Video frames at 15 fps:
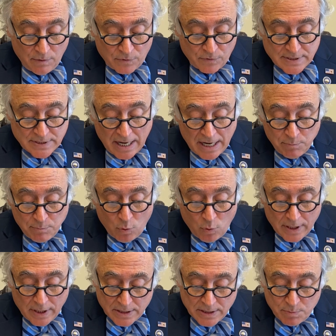For
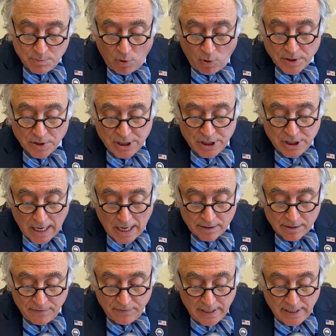Southport, it is part
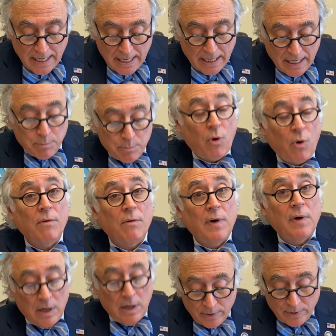geography and part
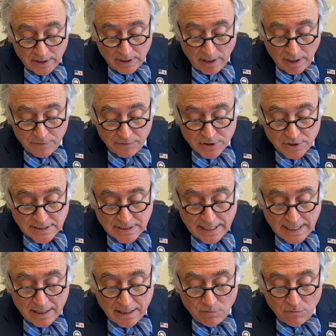following the governor's
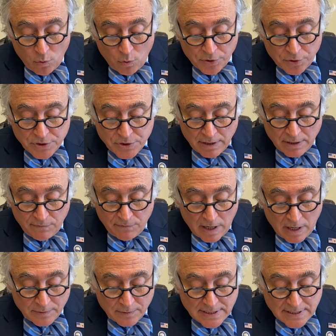executive orders and
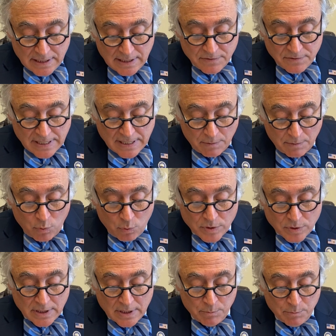following the city of
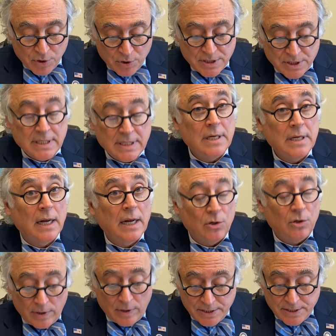Southport's emergency
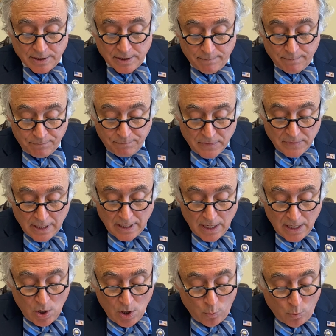declaration.
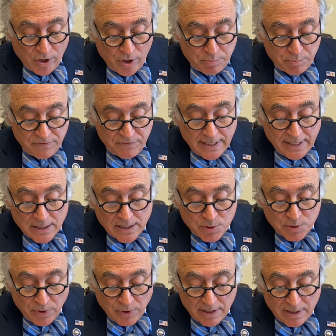We are preventing the
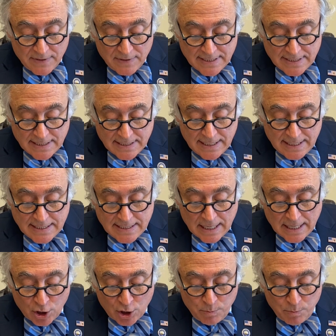spread of this disease in
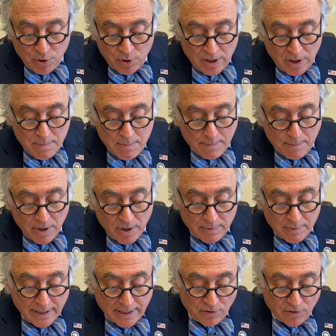our community by
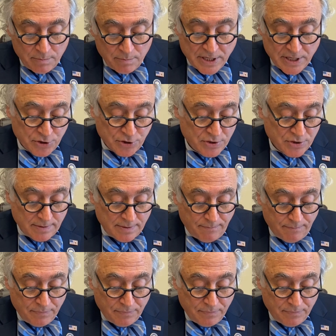public health measures.